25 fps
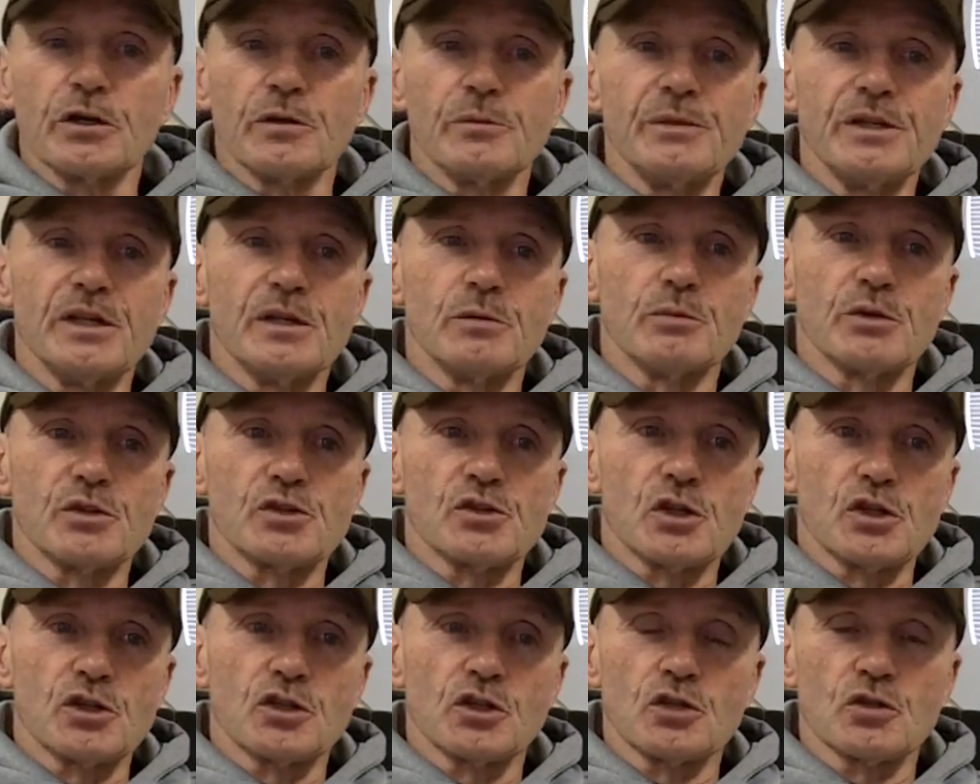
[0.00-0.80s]
are going to be in
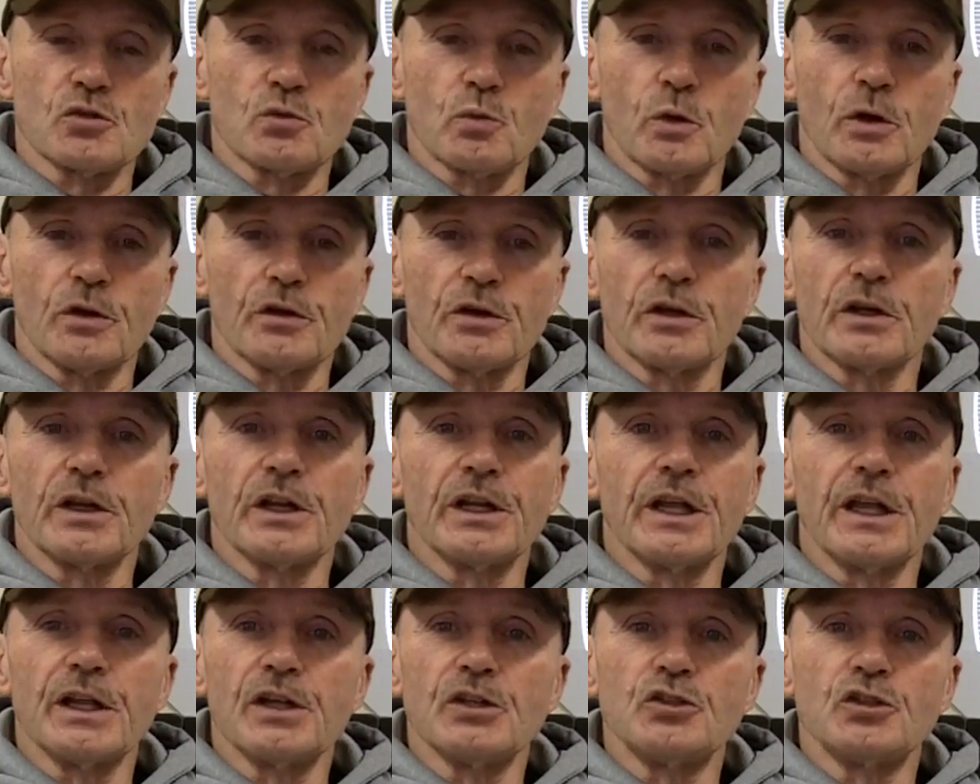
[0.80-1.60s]
positions where they're
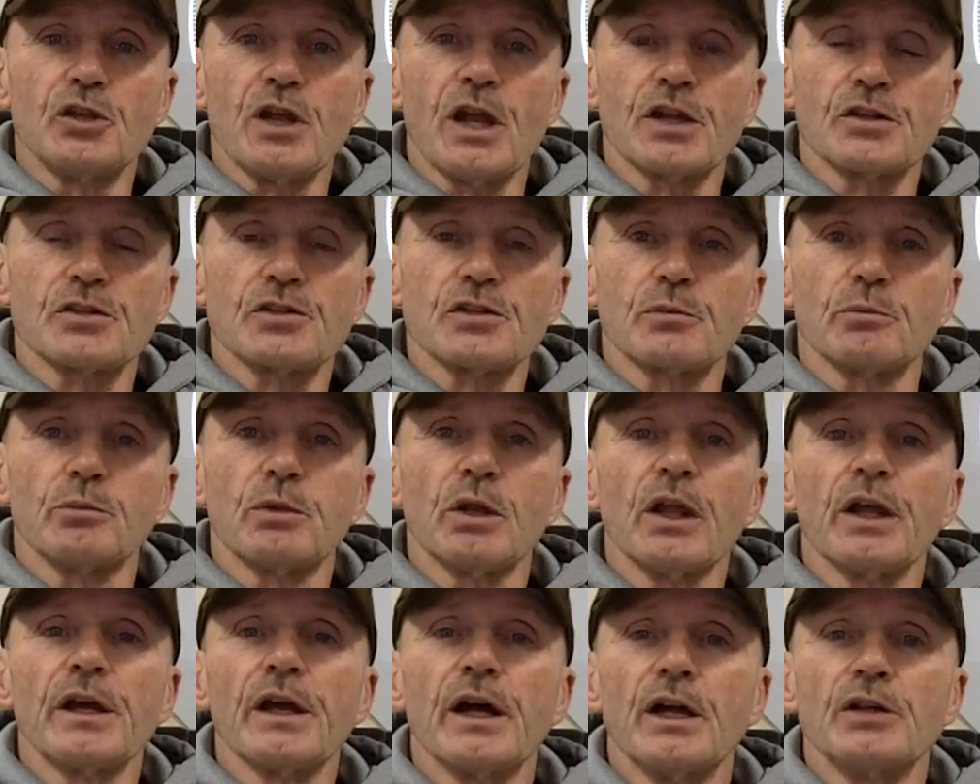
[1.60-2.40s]
going to get a chance to
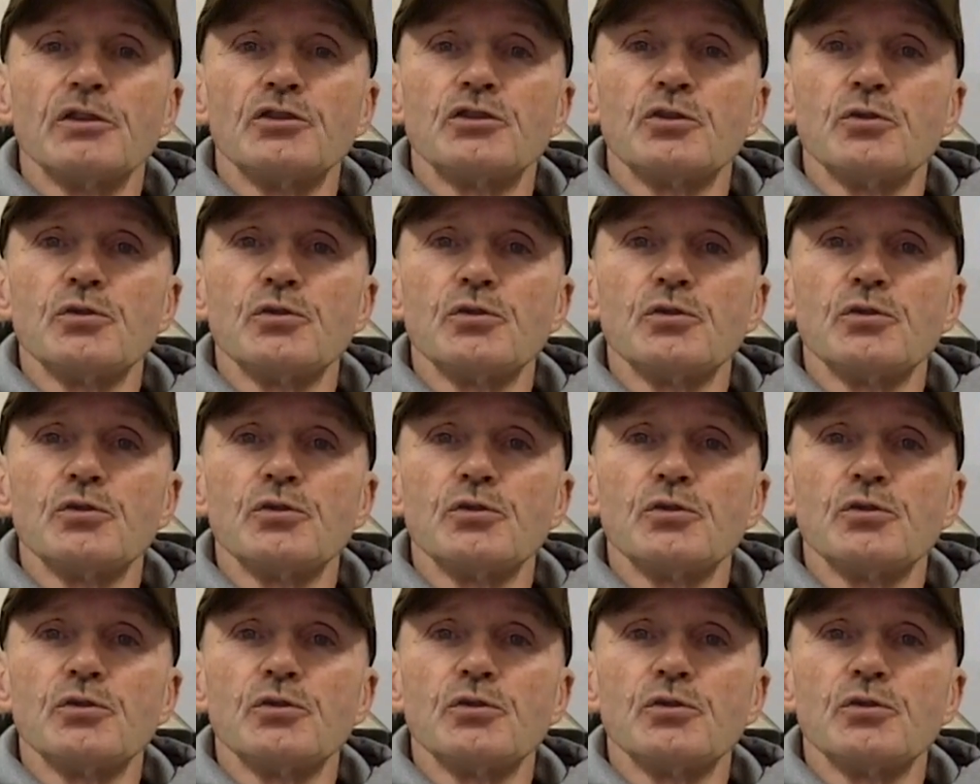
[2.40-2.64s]
play on